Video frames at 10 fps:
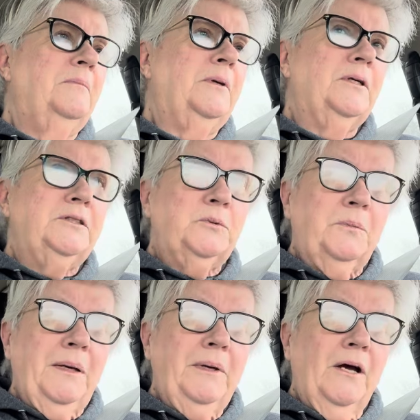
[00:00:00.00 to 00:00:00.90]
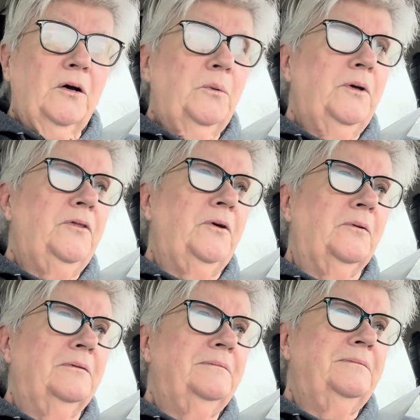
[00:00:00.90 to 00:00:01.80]
Mary says, well, maybe I'll go with
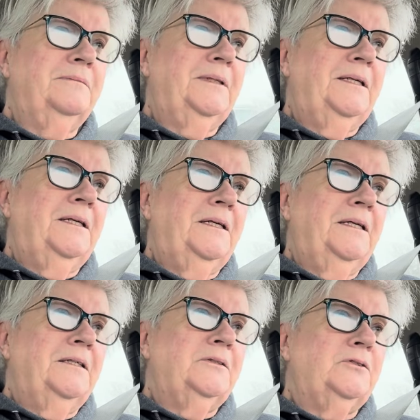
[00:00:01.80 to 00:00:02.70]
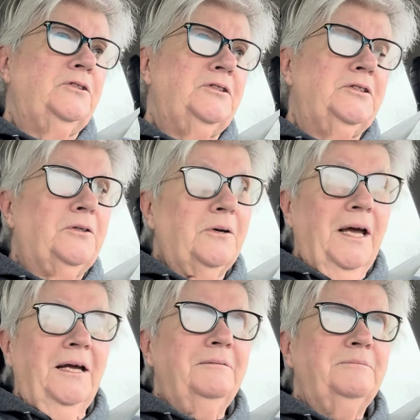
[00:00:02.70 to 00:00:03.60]
you. So she says,
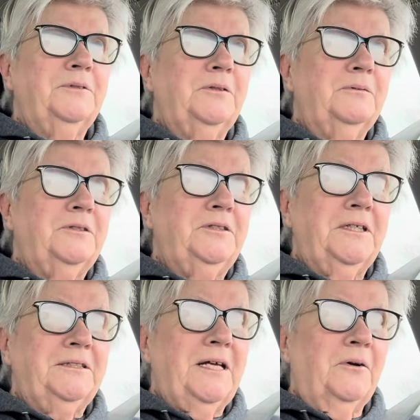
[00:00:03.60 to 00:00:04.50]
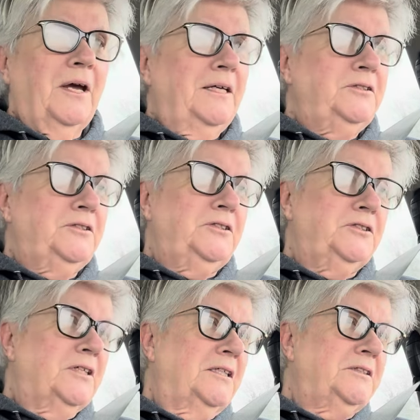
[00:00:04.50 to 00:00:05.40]
okay. So she said, is that okay? She says, you
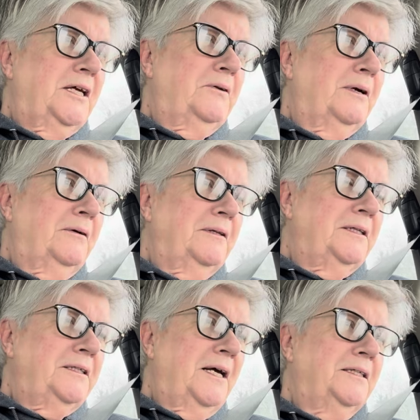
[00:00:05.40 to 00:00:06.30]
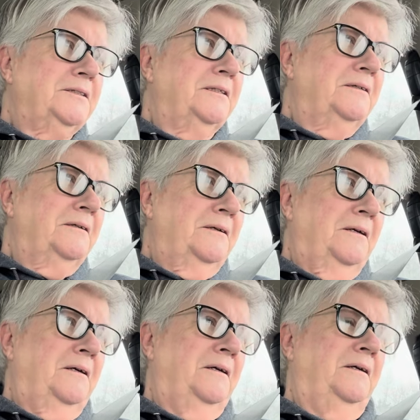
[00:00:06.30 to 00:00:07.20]
just got to sign her out at the desk.
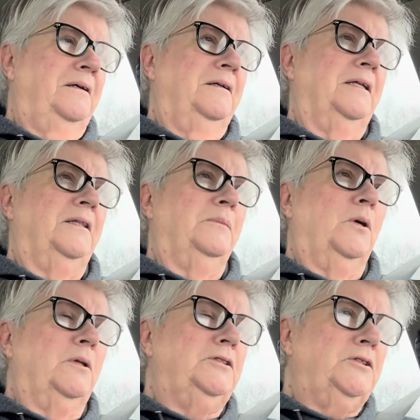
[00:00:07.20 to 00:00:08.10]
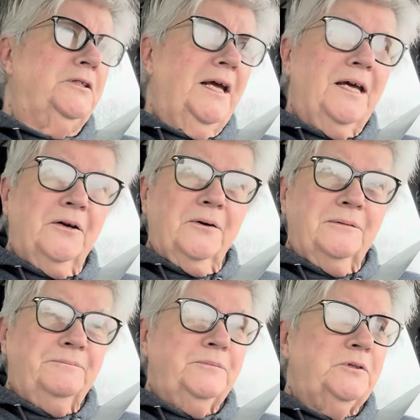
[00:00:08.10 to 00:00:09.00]
Let them know that you're taking her.